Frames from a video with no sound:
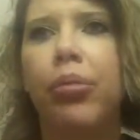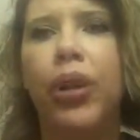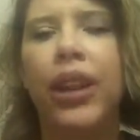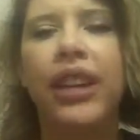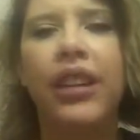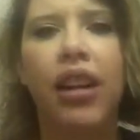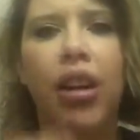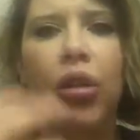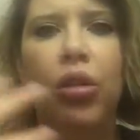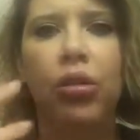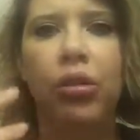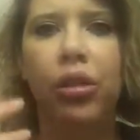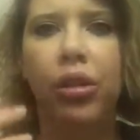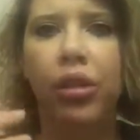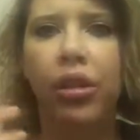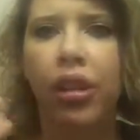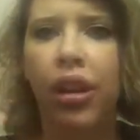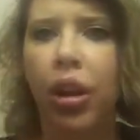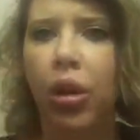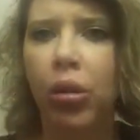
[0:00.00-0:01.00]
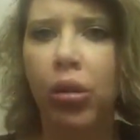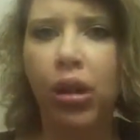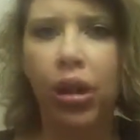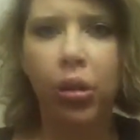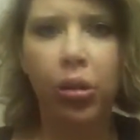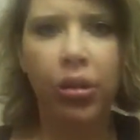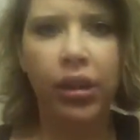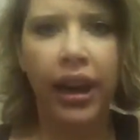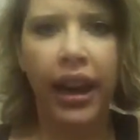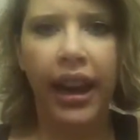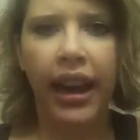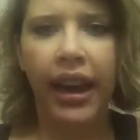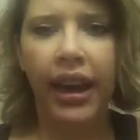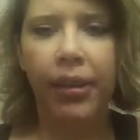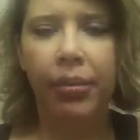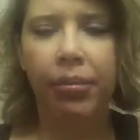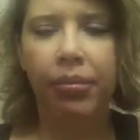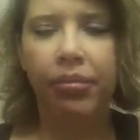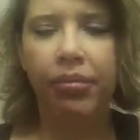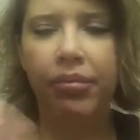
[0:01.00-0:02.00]
We talked for a long, long
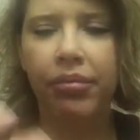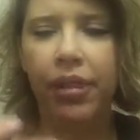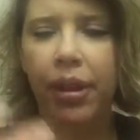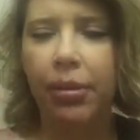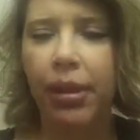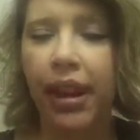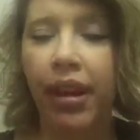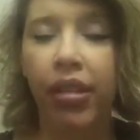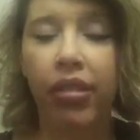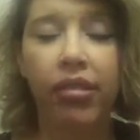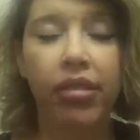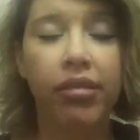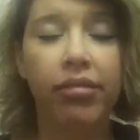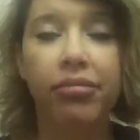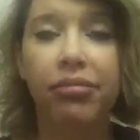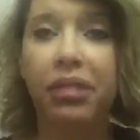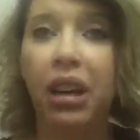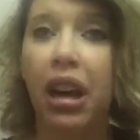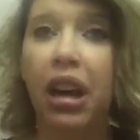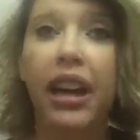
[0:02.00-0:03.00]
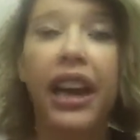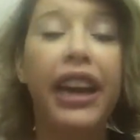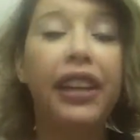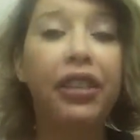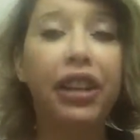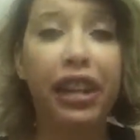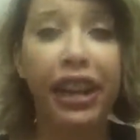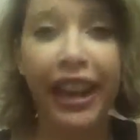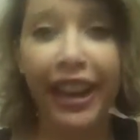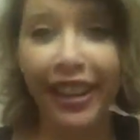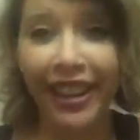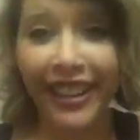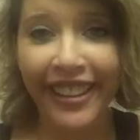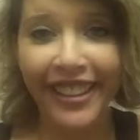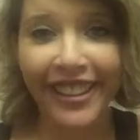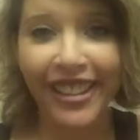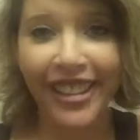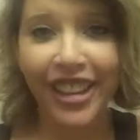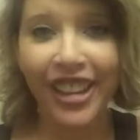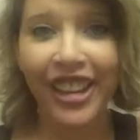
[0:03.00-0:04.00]
time about everything underneath
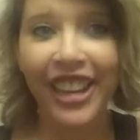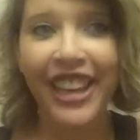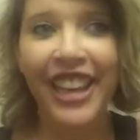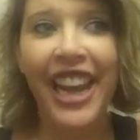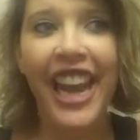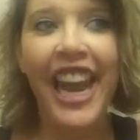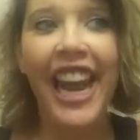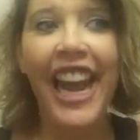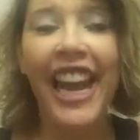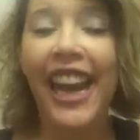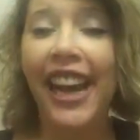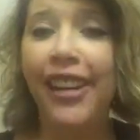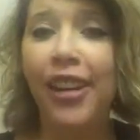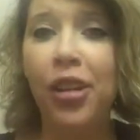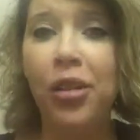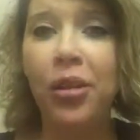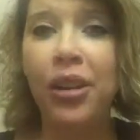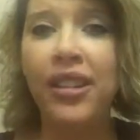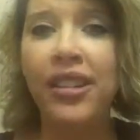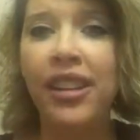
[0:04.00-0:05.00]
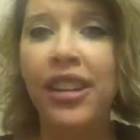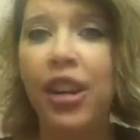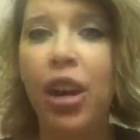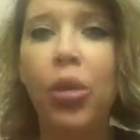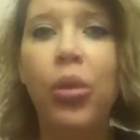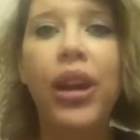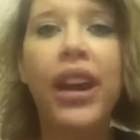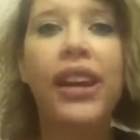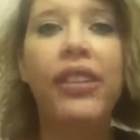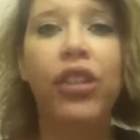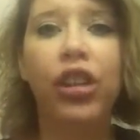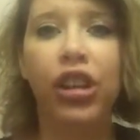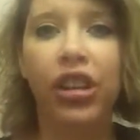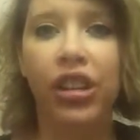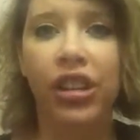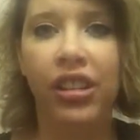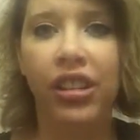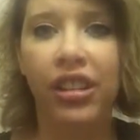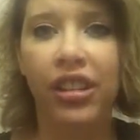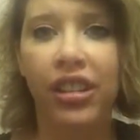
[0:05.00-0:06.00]
the sun. And I told her, I said, don't
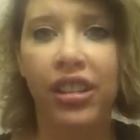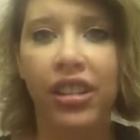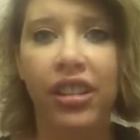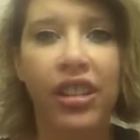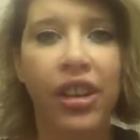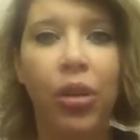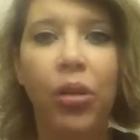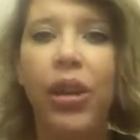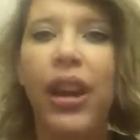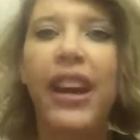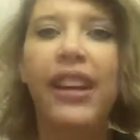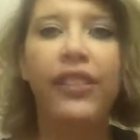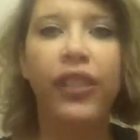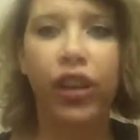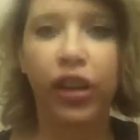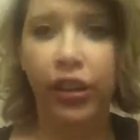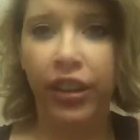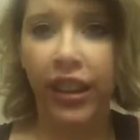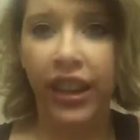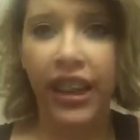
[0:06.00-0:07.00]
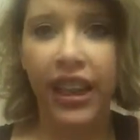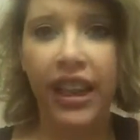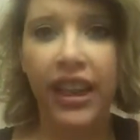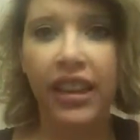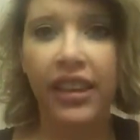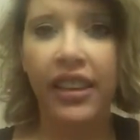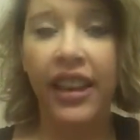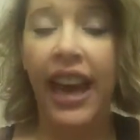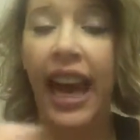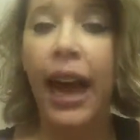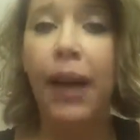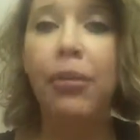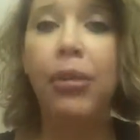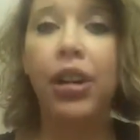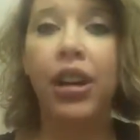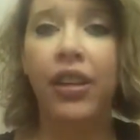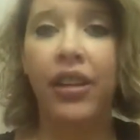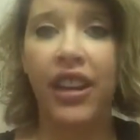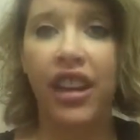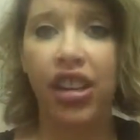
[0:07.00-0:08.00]
ever think that I'm
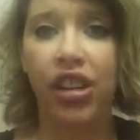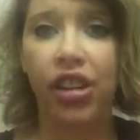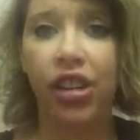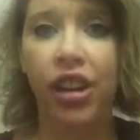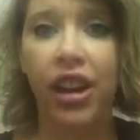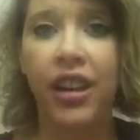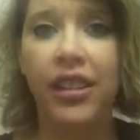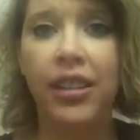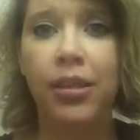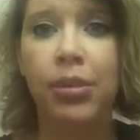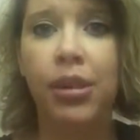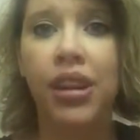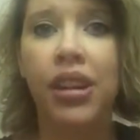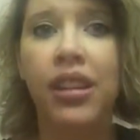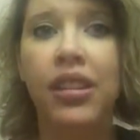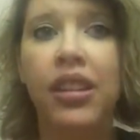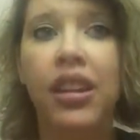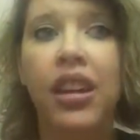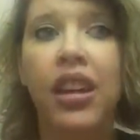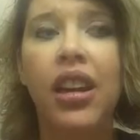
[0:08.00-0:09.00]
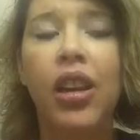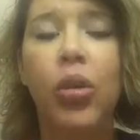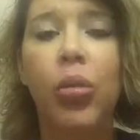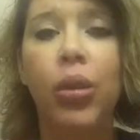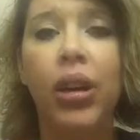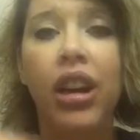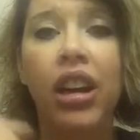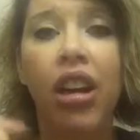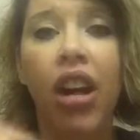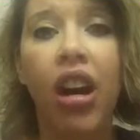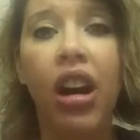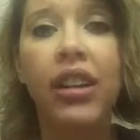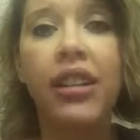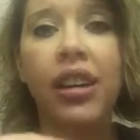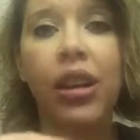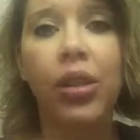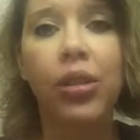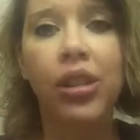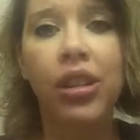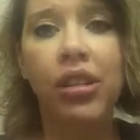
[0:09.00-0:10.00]
gonna think you're crazy, because when God
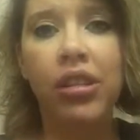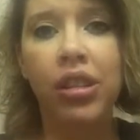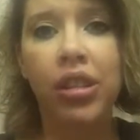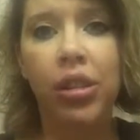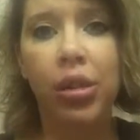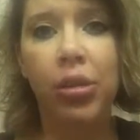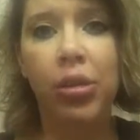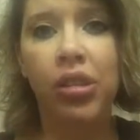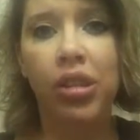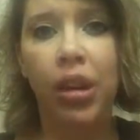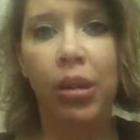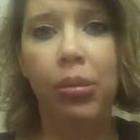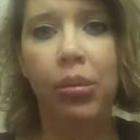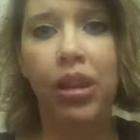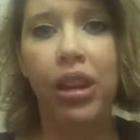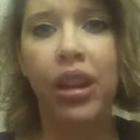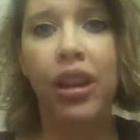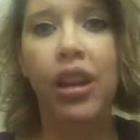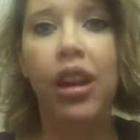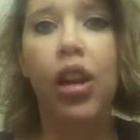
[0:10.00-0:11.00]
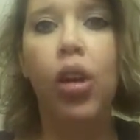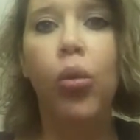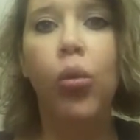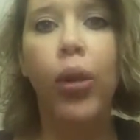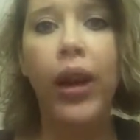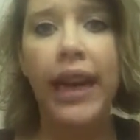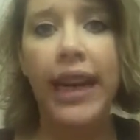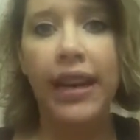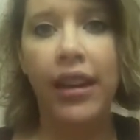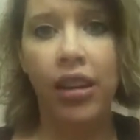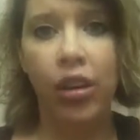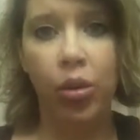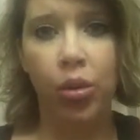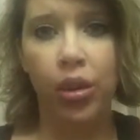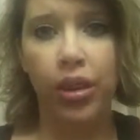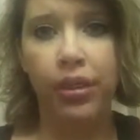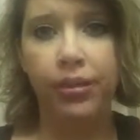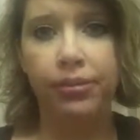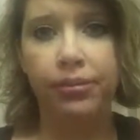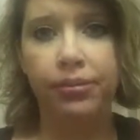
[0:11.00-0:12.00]
tells us to do something, we need to do
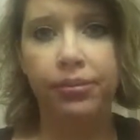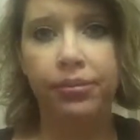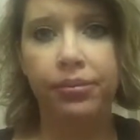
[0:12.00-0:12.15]
it.